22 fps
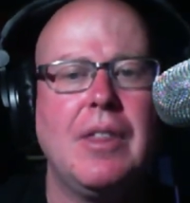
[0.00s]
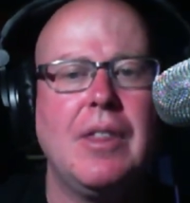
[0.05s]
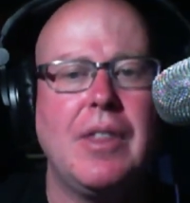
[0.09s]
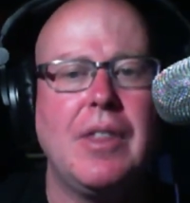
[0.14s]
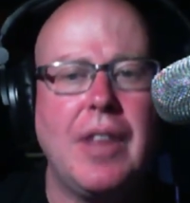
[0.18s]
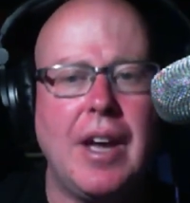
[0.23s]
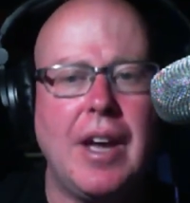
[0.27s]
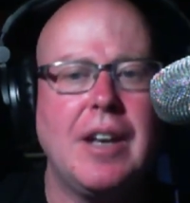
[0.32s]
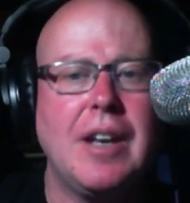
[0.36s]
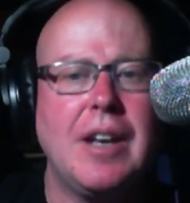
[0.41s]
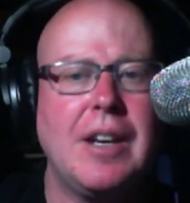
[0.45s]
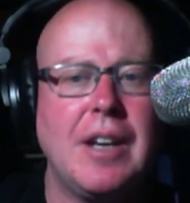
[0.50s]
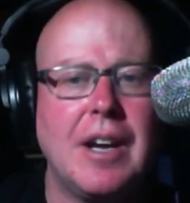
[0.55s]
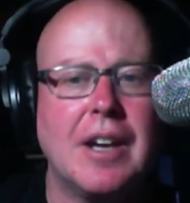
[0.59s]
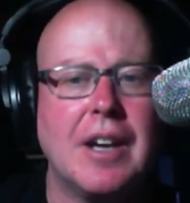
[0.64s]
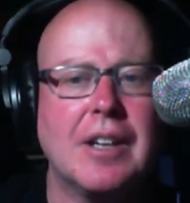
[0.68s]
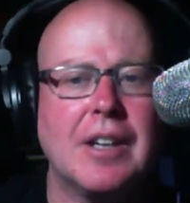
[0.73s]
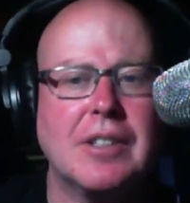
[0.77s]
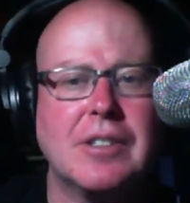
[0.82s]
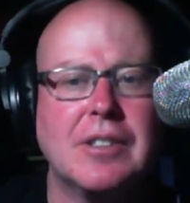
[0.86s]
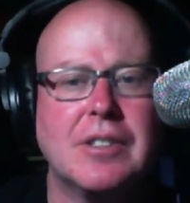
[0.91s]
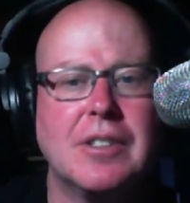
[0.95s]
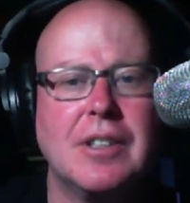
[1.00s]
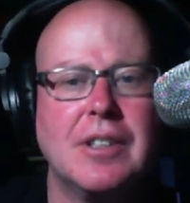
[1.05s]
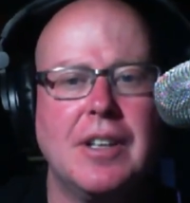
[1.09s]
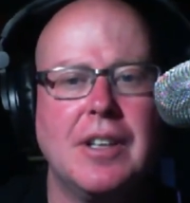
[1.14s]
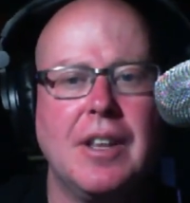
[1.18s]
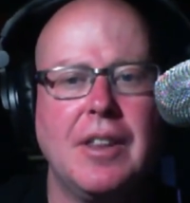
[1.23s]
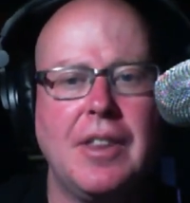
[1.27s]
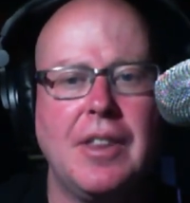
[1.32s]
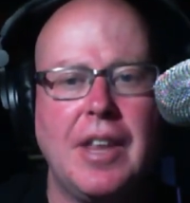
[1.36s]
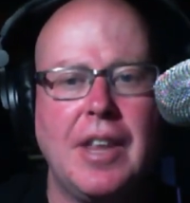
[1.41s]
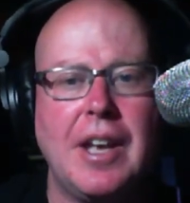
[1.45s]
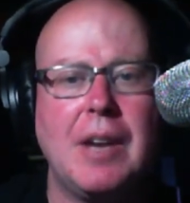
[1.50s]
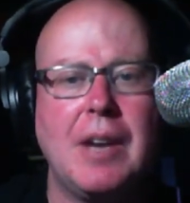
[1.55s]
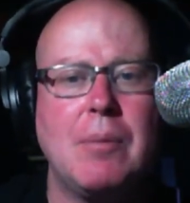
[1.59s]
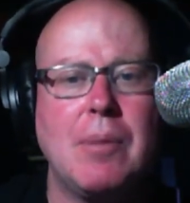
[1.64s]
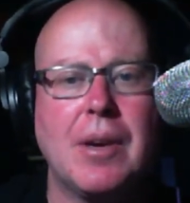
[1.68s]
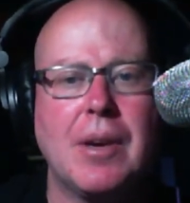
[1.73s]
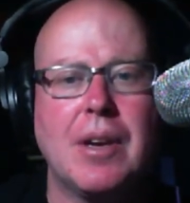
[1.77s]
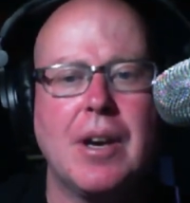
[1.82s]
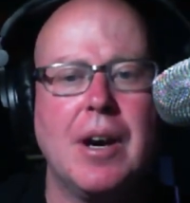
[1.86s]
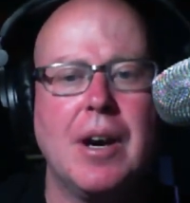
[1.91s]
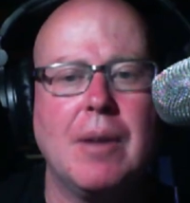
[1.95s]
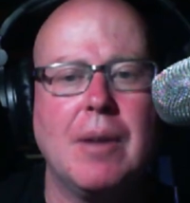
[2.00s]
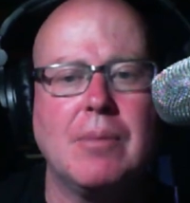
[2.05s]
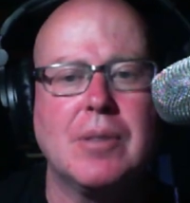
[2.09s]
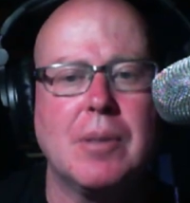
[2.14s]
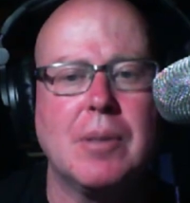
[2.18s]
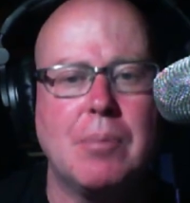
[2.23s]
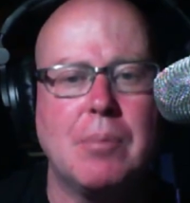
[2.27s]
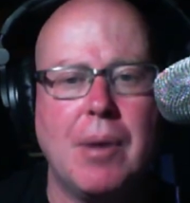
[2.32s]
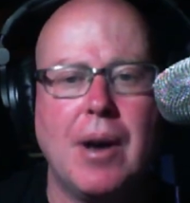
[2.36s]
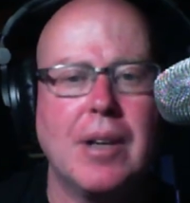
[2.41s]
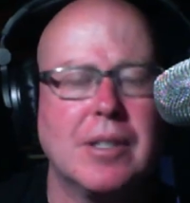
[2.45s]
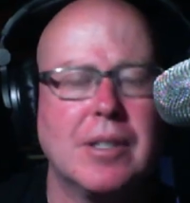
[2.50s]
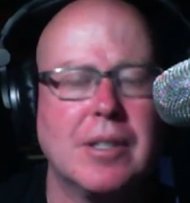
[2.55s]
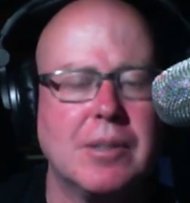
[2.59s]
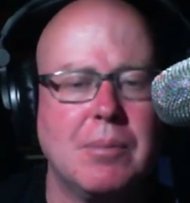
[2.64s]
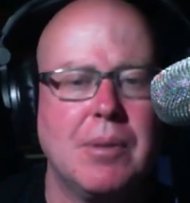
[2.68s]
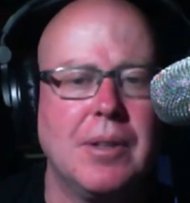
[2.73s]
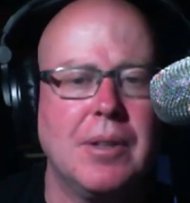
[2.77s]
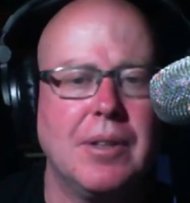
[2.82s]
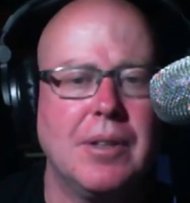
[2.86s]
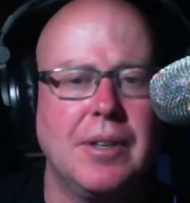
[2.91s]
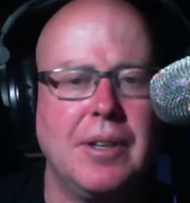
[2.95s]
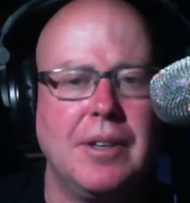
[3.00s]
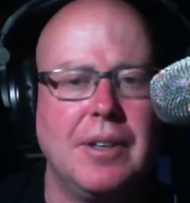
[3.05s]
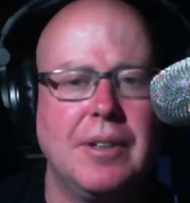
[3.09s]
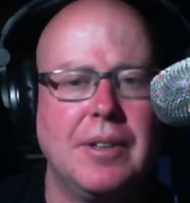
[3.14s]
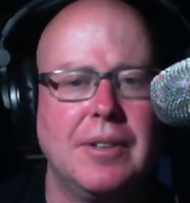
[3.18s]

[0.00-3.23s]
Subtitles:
then yes, then it becomes a possibility.